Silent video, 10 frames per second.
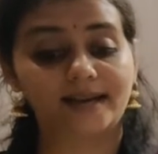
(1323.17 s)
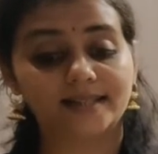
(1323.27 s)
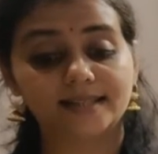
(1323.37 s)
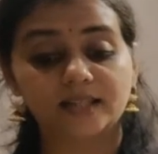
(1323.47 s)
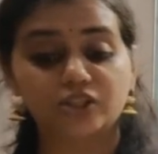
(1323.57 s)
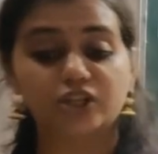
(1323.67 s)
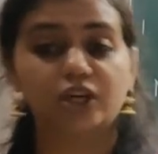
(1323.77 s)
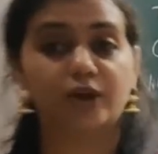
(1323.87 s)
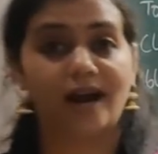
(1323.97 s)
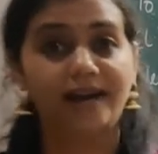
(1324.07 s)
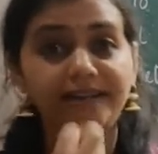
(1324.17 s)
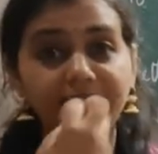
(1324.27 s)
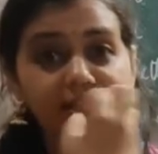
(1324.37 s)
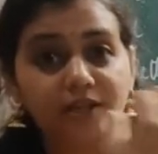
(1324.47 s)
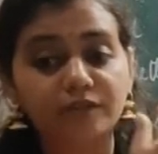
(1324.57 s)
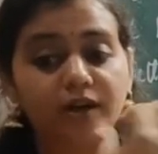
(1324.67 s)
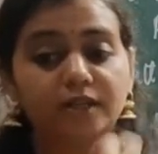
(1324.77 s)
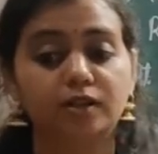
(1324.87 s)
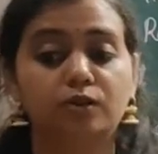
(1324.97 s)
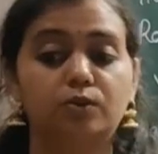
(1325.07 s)
essential to identify
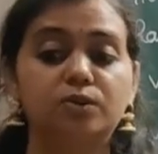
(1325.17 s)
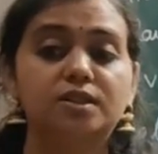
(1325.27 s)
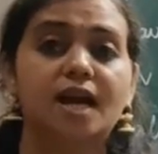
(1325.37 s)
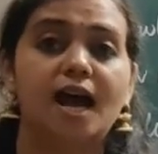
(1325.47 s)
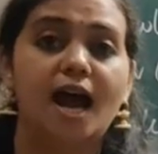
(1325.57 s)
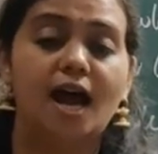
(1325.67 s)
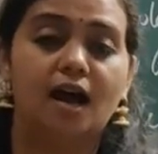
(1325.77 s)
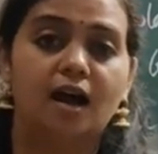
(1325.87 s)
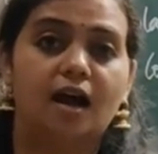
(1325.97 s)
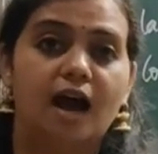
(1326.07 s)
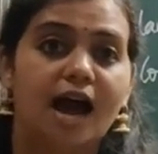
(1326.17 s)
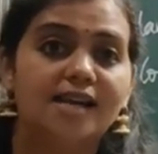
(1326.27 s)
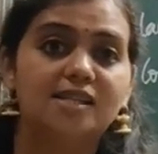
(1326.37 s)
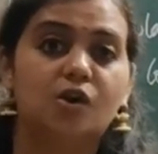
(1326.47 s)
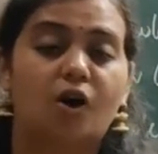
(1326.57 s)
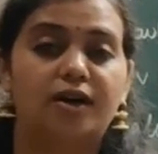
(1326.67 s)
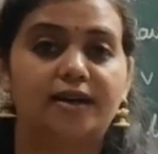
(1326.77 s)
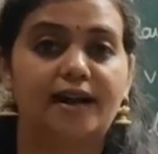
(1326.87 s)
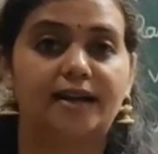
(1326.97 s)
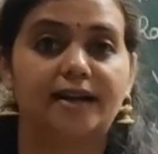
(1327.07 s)
the goods has
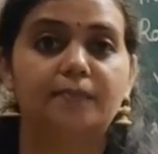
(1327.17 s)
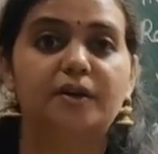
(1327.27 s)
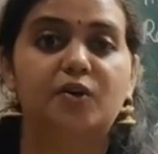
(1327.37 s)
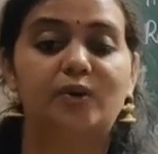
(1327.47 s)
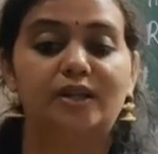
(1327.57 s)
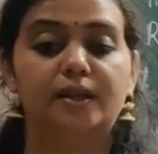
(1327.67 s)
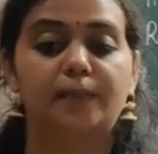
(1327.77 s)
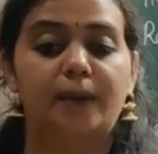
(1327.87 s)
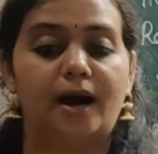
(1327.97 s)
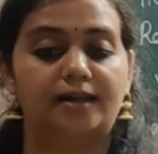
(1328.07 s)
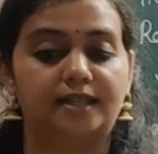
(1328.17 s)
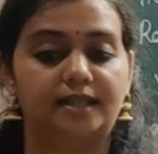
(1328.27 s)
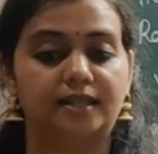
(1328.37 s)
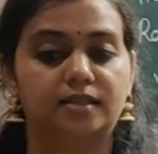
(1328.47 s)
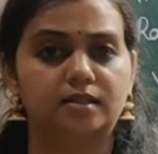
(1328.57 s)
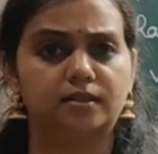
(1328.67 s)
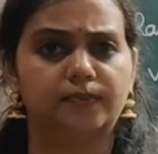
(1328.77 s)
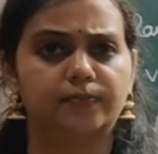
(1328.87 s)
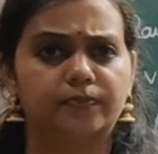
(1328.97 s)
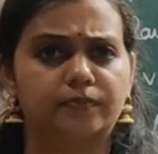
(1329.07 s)
contracted between the parties.
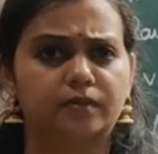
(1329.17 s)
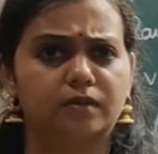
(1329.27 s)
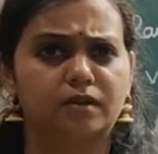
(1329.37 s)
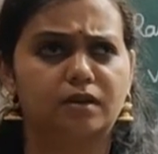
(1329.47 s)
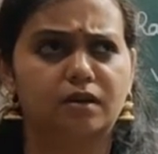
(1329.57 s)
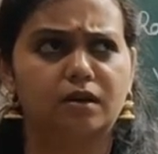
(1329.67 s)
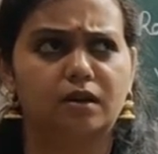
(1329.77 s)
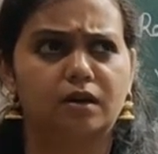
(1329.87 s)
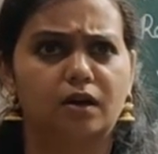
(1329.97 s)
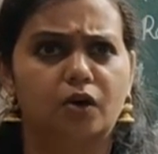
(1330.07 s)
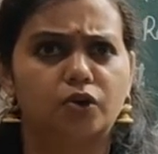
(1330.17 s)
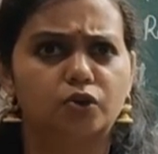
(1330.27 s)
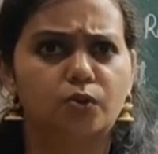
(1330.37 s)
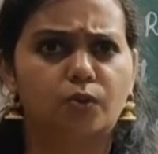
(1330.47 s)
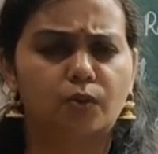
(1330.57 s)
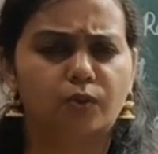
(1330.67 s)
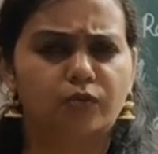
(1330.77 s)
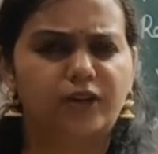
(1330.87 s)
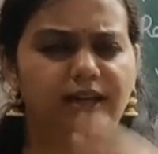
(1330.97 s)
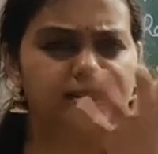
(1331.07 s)
So,
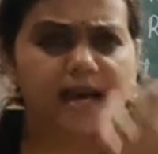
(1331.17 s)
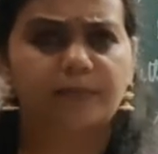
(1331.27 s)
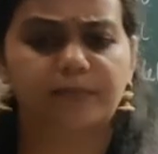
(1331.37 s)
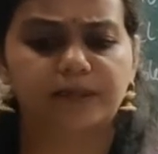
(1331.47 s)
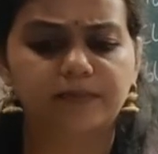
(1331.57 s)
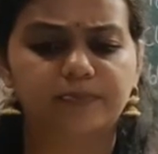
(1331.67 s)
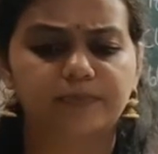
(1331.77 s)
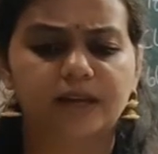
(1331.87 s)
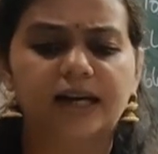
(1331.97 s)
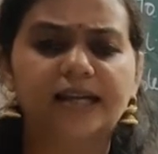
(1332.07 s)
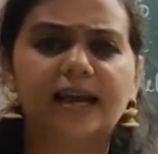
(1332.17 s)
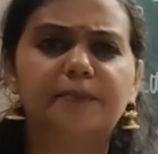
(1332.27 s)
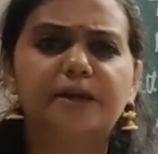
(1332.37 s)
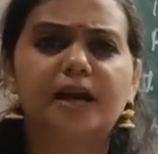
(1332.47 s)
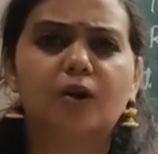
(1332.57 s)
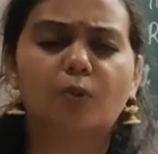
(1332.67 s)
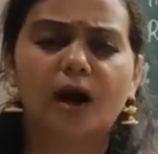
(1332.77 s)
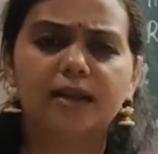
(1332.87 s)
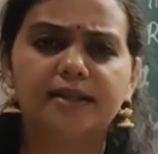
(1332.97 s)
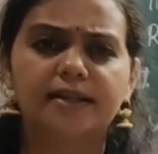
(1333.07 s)
for example, it can be a
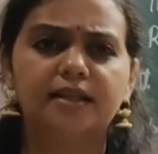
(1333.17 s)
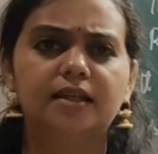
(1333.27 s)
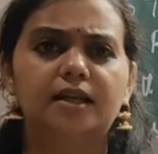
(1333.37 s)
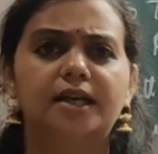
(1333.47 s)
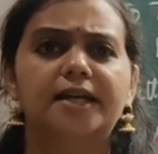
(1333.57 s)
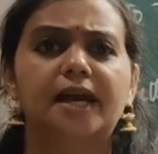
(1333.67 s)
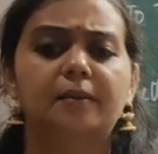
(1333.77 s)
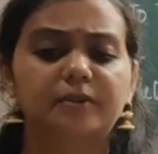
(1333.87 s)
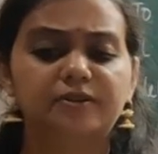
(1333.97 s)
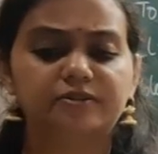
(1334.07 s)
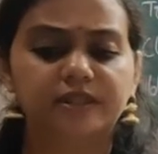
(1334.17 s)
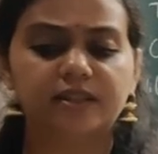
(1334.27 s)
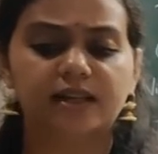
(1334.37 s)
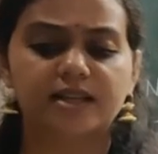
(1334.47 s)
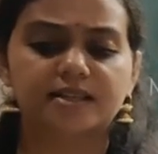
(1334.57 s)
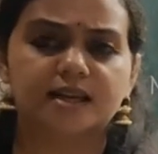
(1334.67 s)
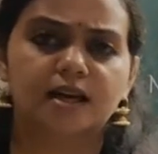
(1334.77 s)
quality, it can be fitness,